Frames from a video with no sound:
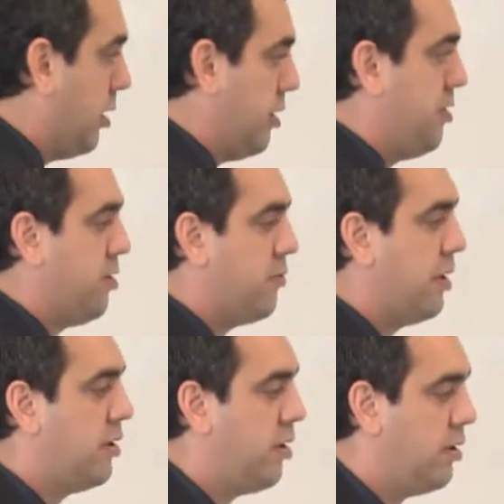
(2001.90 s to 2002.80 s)
let's just
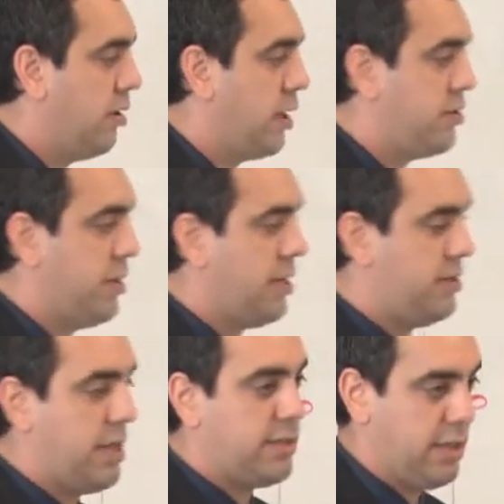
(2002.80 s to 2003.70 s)
recall. Okay, so
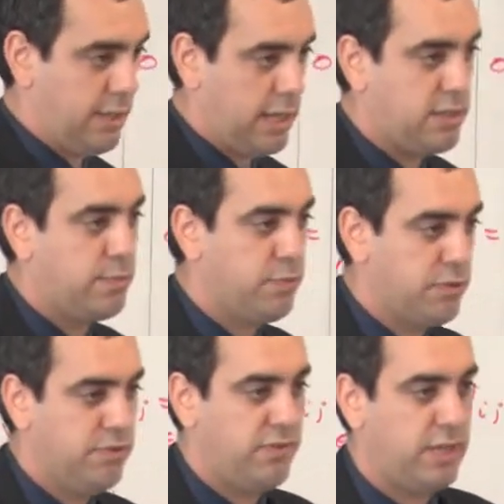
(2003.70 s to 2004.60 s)
that's that's it. That's the
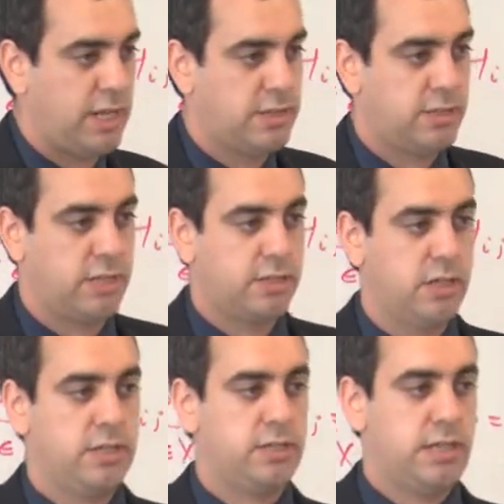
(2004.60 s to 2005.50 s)
proof, and that's it's
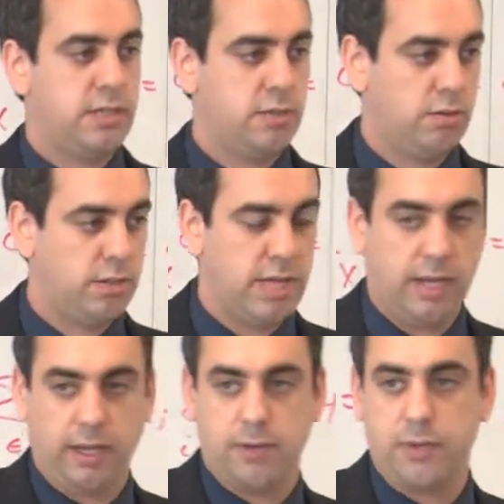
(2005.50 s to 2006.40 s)
good to see this whole
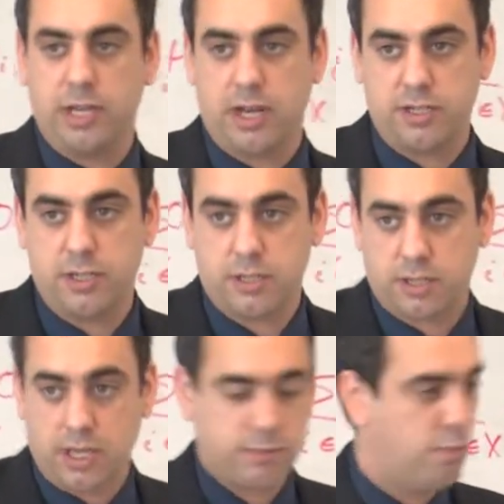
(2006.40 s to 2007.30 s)
thing, and we can actually
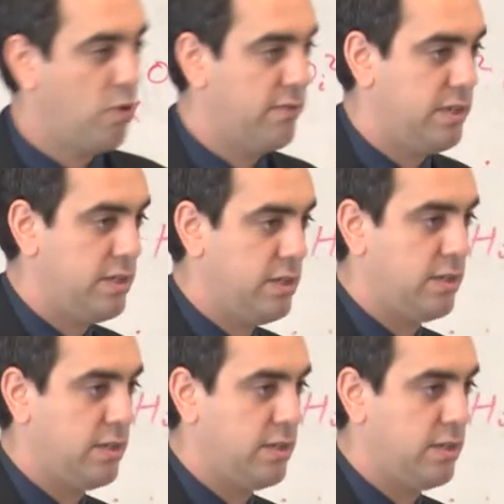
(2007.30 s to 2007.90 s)
discuss more of this.